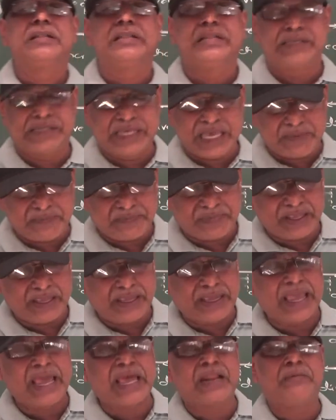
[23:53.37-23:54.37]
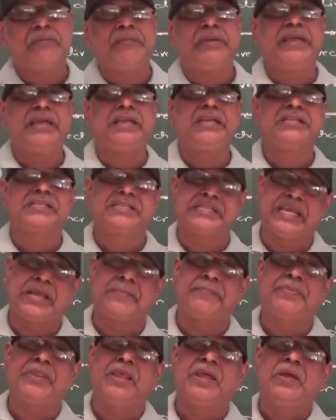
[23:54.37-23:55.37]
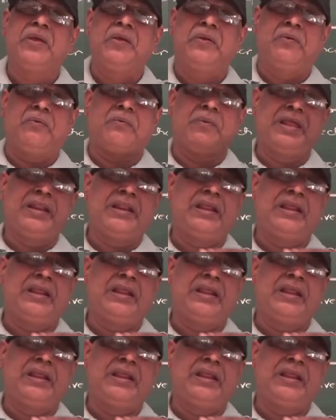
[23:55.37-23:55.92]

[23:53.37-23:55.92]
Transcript: The same thing can be seen when